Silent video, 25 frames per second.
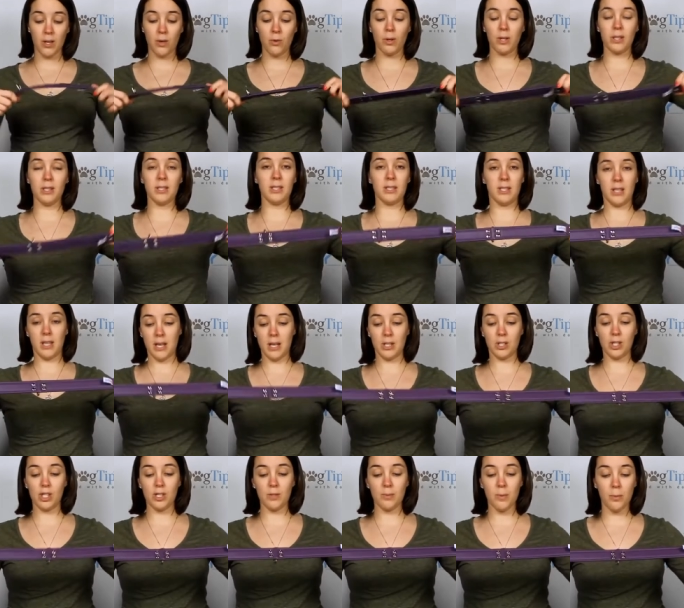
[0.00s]
You can see
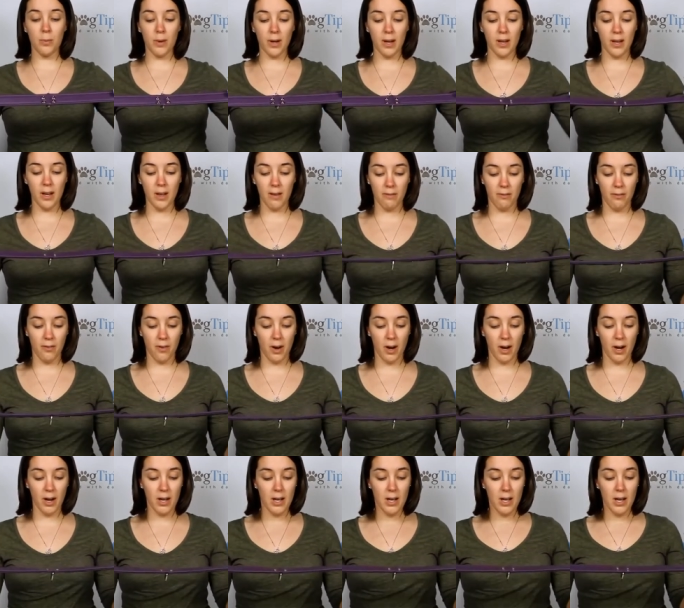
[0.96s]
it. She's been wearing it
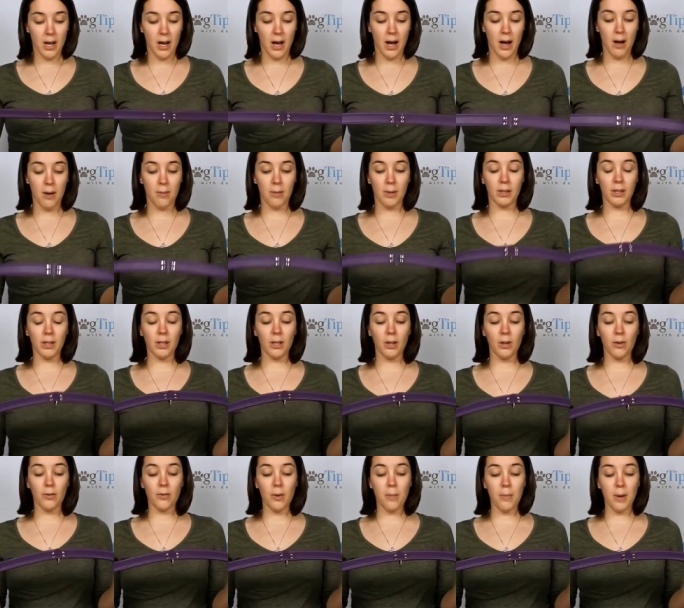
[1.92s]
for a little
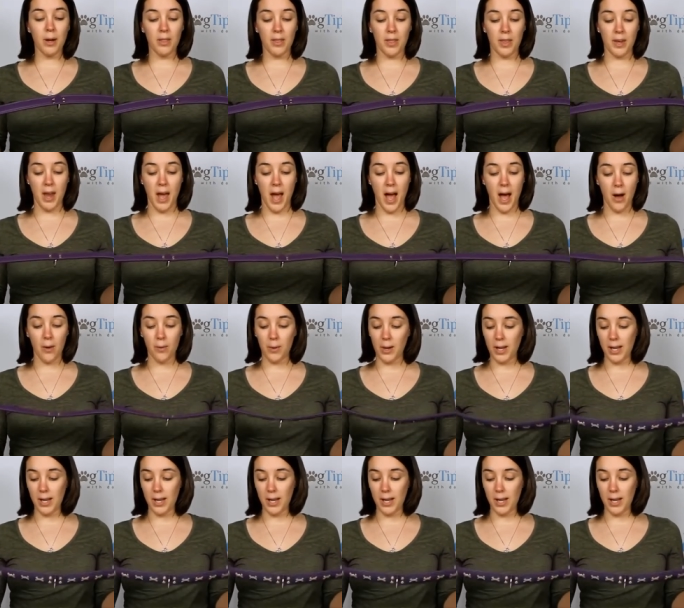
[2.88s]
over a month now,